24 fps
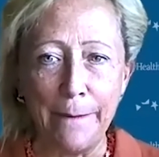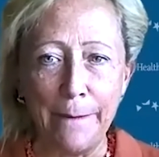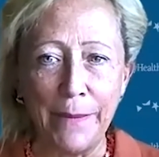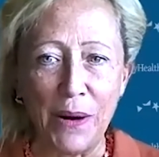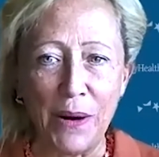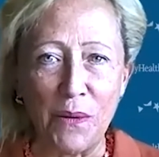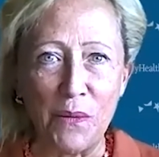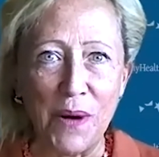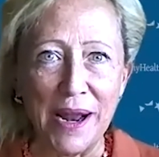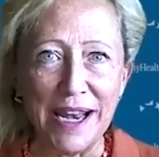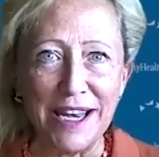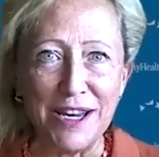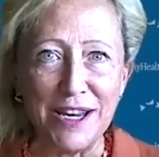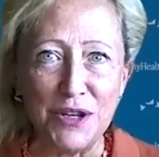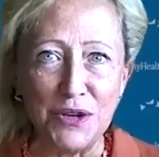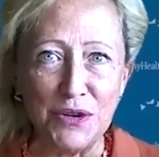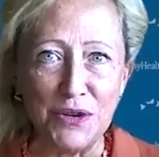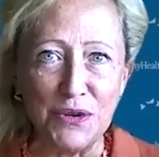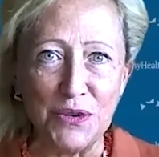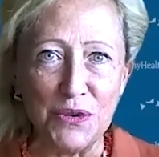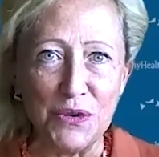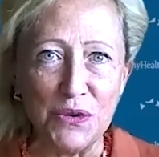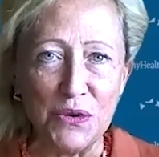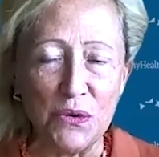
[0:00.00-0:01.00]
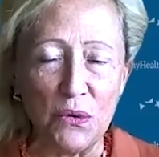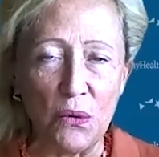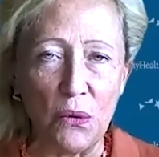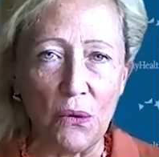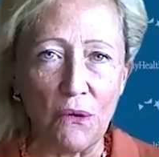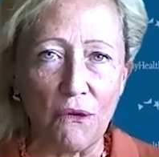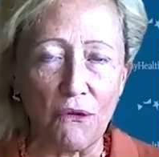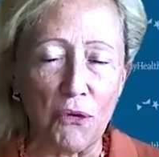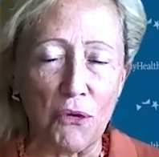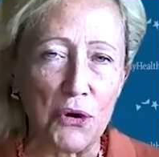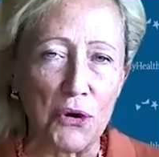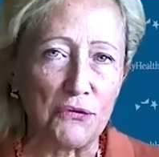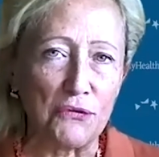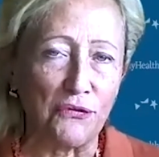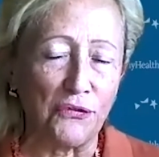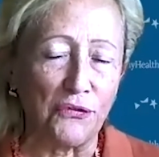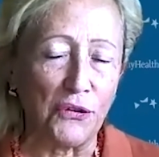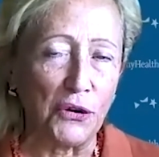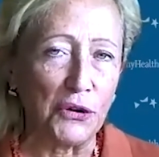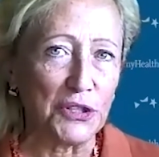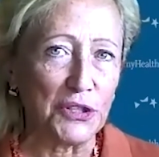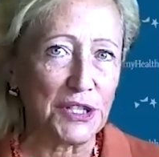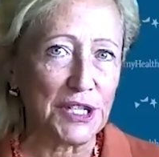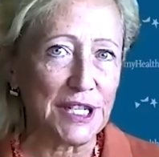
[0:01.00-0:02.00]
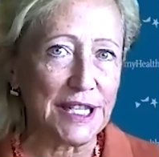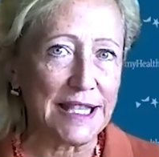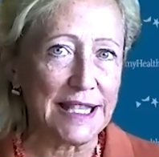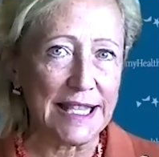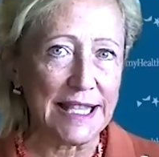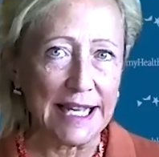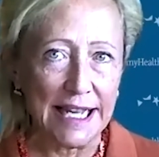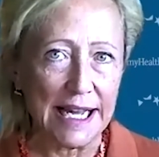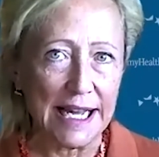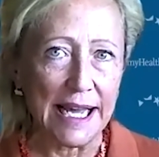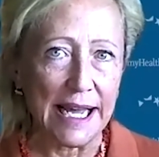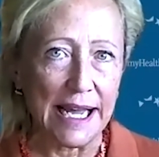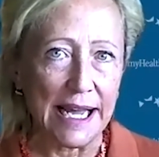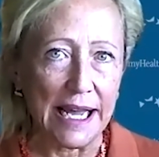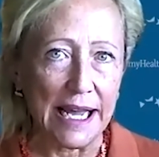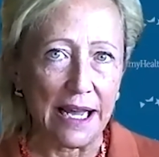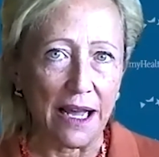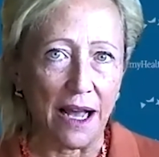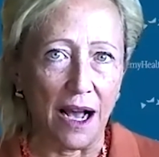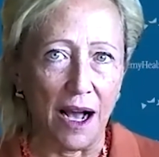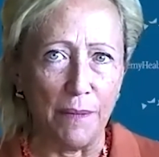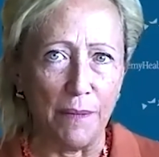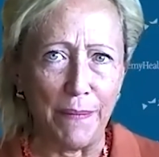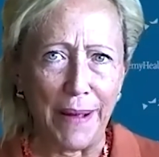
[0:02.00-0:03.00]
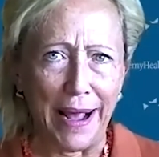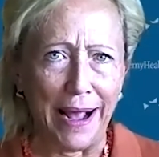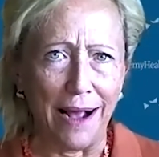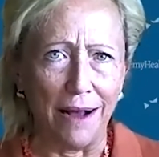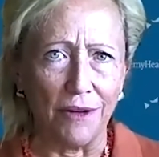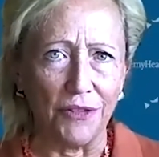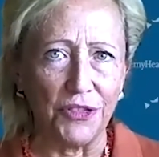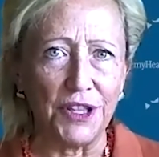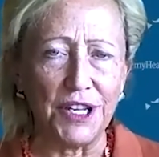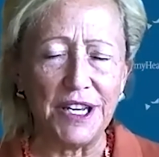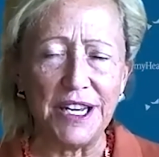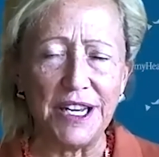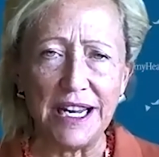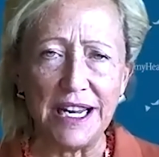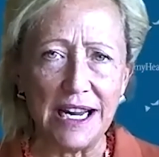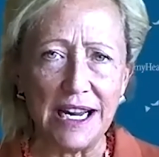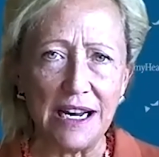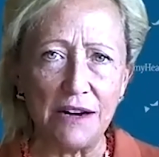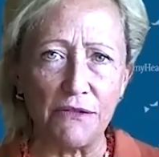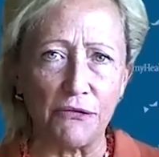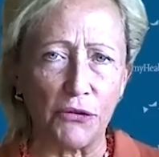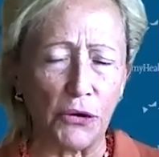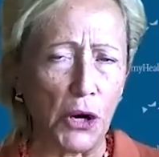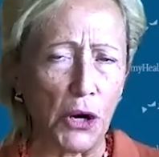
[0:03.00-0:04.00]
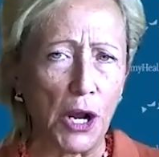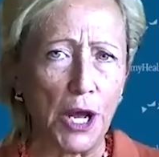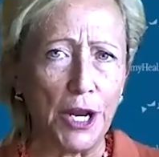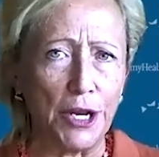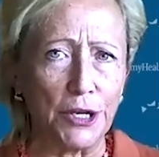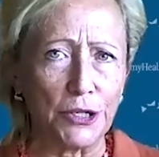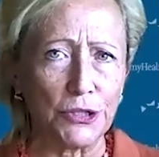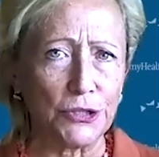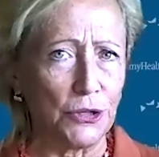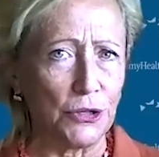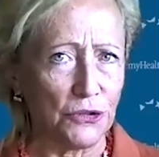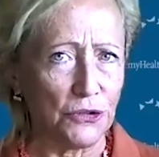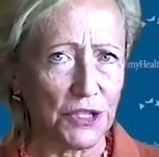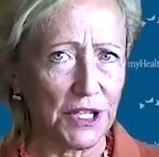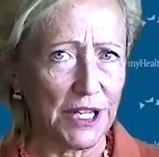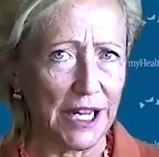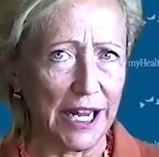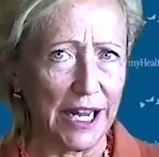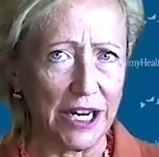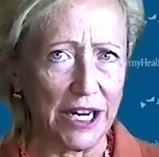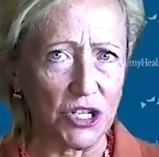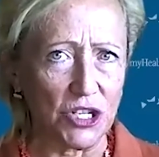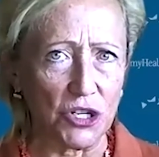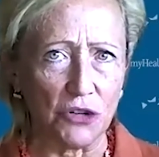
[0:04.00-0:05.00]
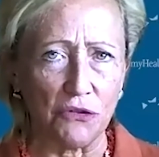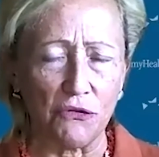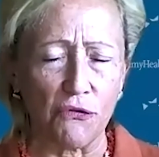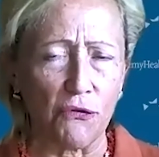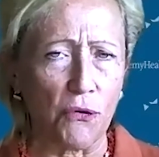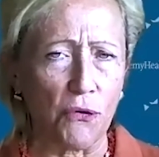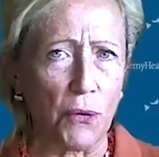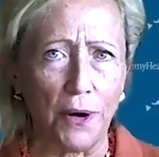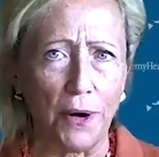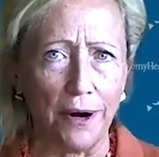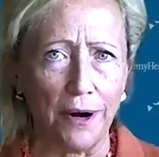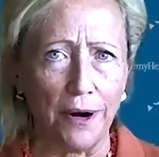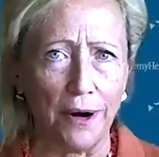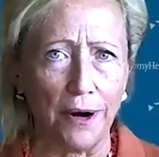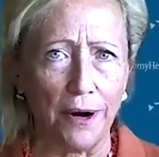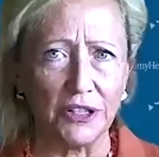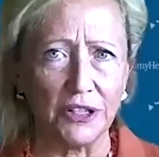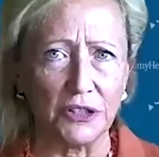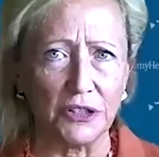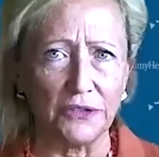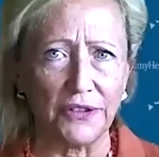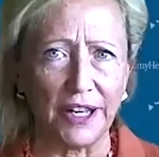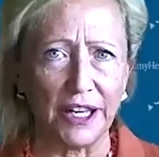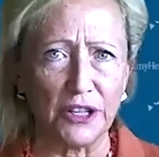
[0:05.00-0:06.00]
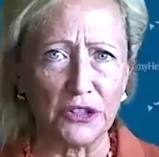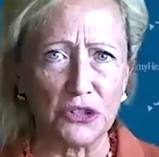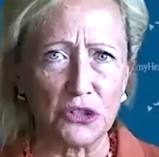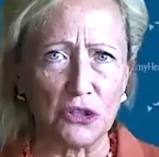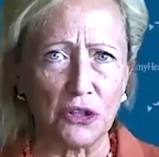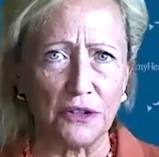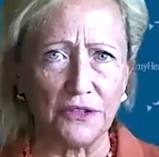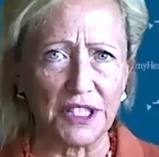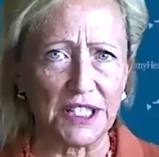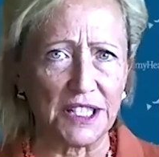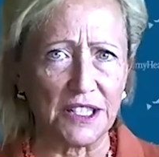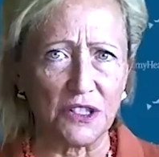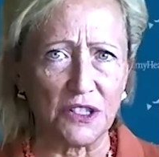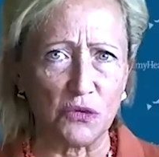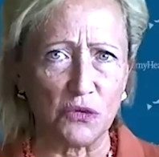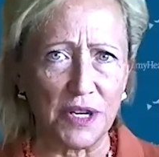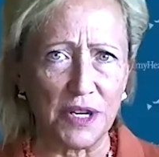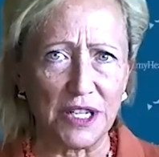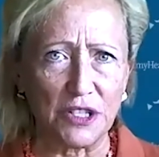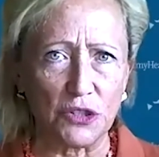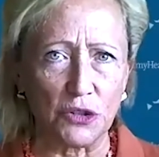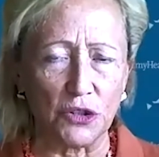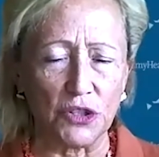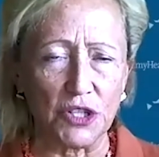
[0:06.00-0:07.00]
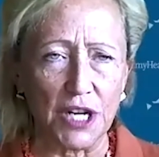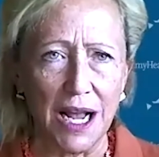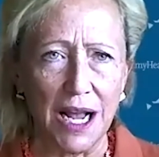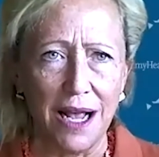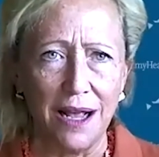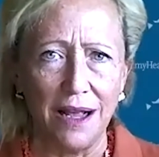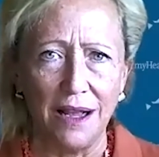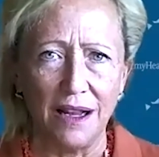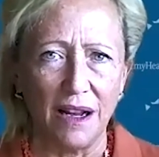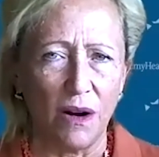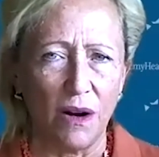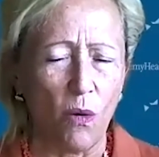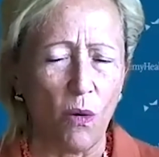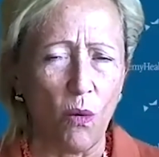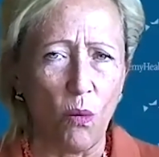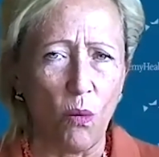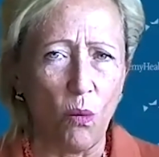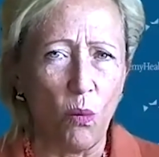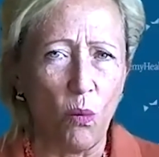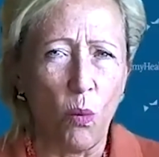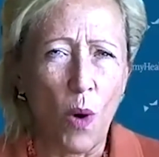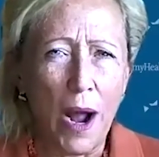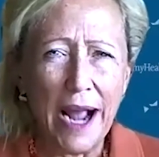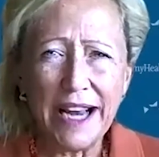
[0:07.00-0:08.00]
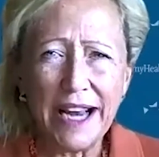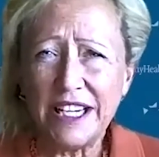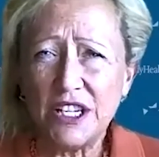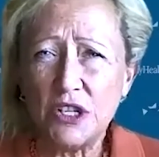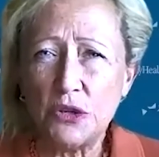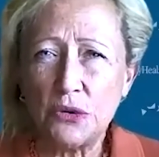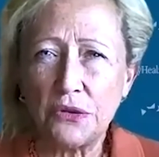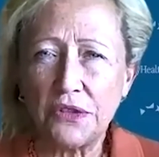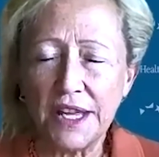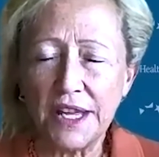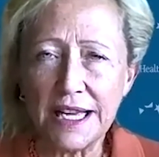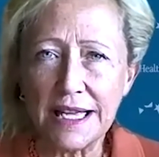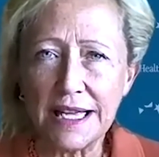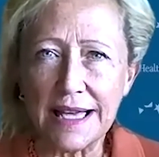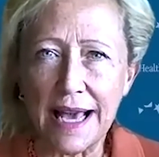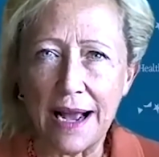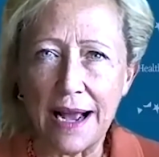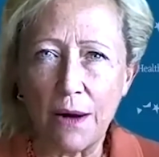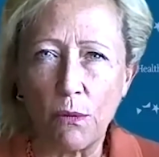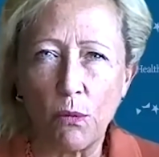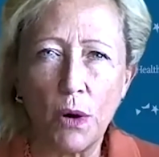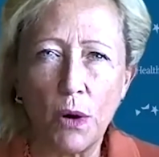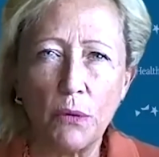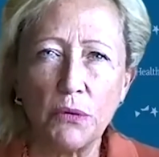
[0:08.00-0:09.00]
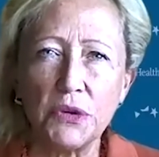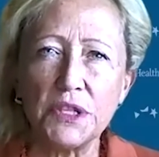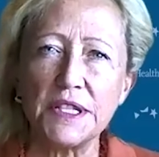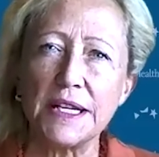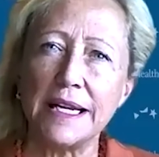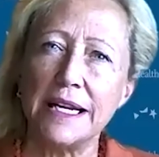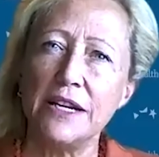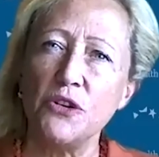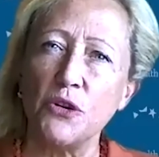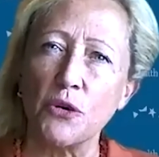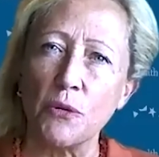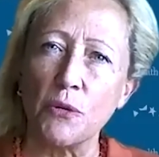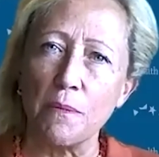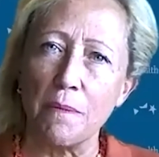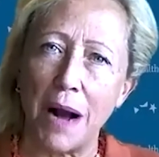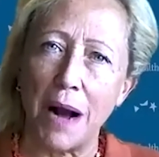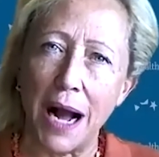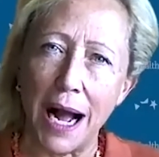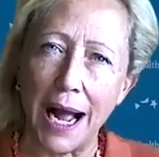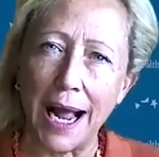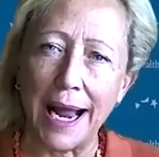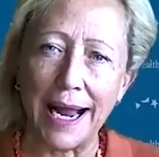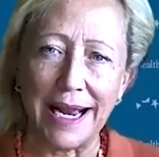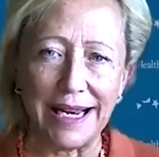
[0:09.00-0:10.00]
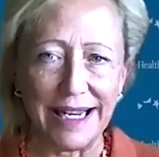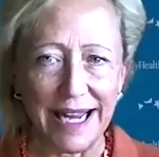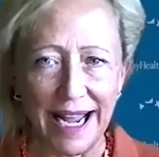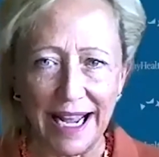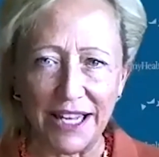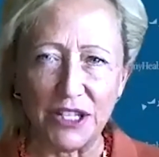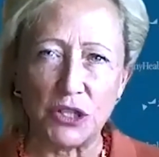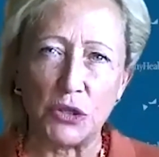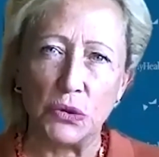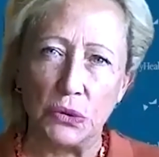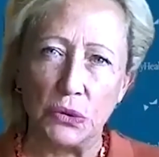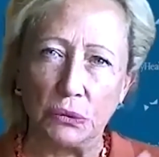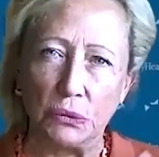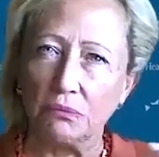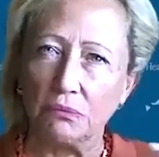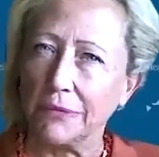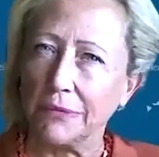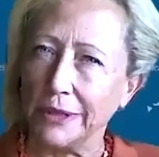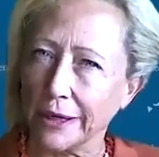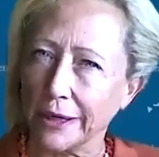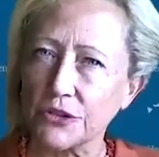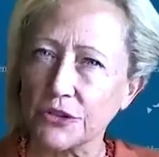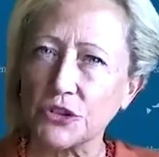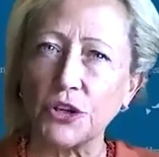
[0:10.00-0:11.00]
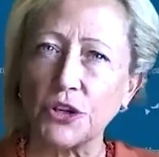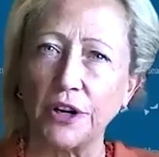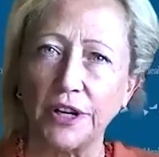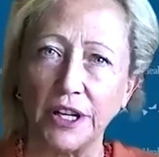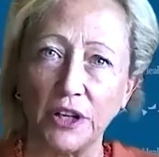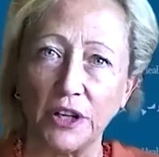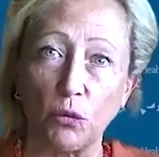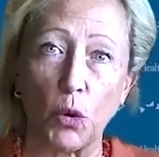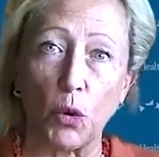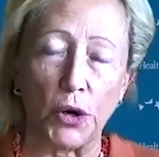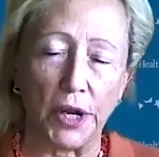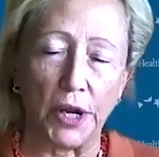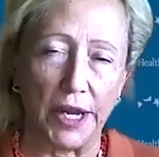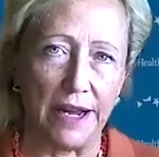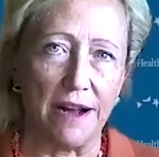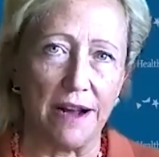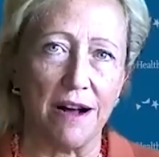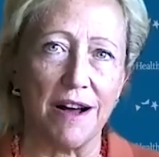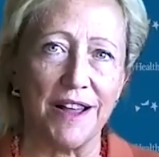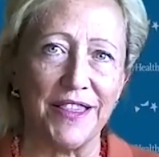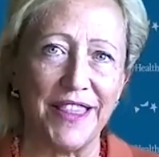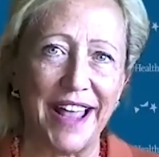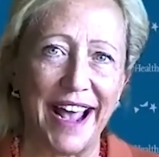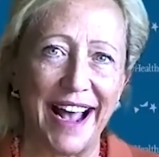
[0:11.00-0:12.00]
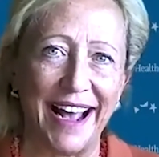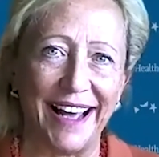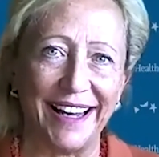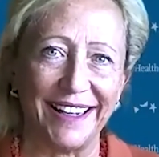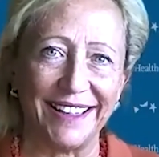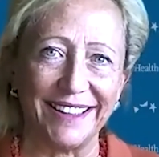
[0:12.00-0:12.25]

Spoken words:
When you were first thinking about the need for an association for our field of health services research, why did you think that? What was in your mind as you started working on that?